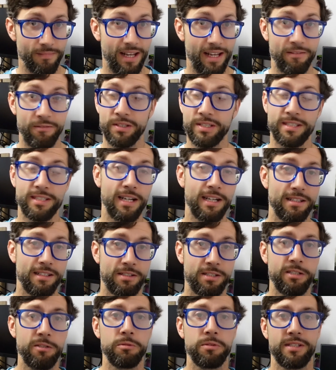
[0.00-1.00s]
If we're
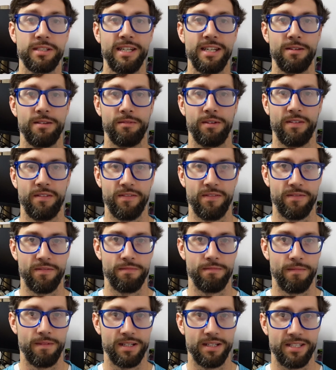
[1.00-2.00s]
still sitting with
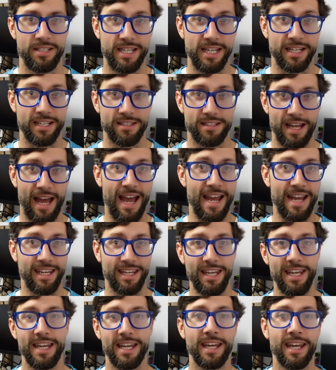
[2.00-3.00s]
8
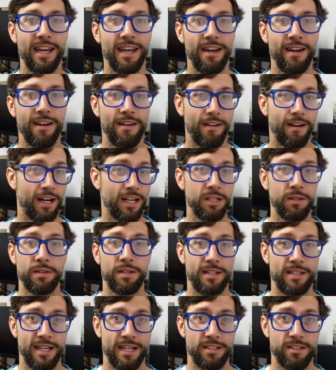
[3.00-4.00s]
gig, I know on
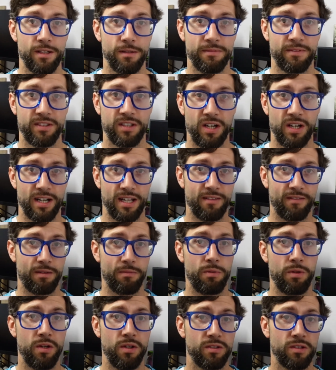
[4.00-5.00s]
the desktop variety of
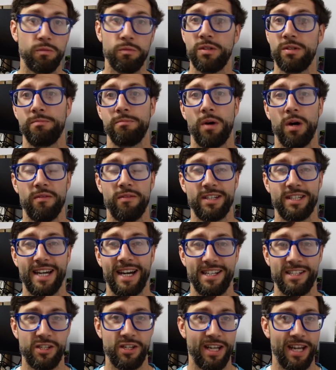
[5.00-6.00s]
computers I wouldn't bother
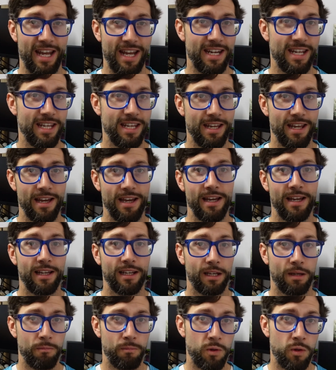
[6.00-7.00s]
touching any
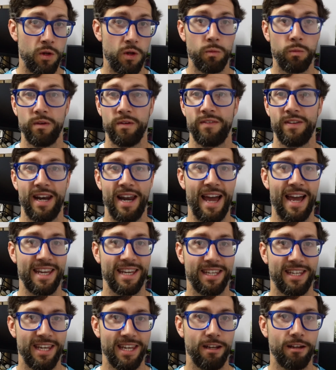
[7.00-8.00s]
computer with an
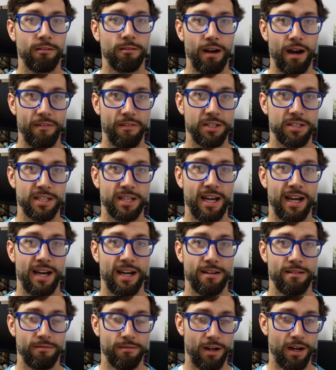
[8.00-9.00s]
8 gig graphics
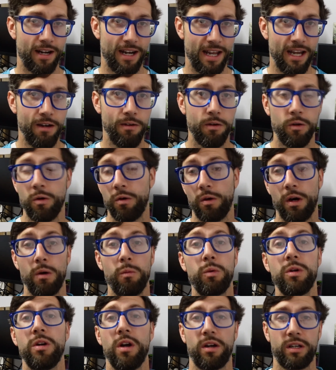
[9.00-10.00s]
card right now, or I
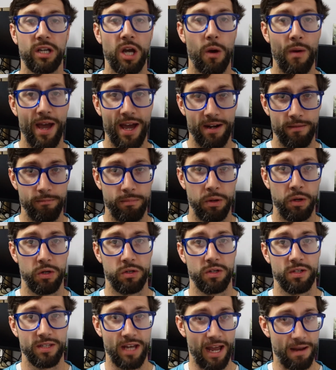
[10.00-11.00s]
would not go out and
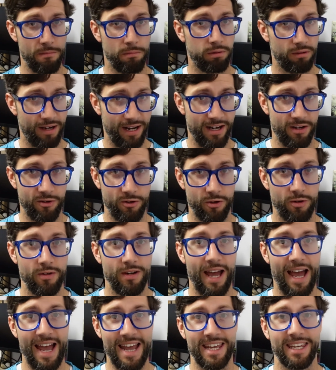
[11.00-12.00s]
purchase a brand new
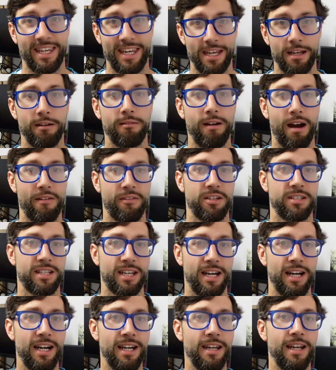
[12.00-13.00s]
8 gig graphics
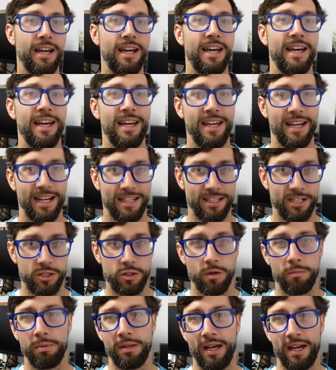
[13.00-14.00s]
card unless
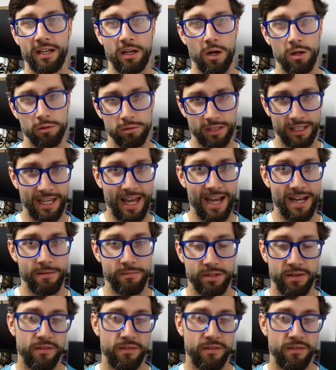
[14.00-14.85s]
you're playing older games.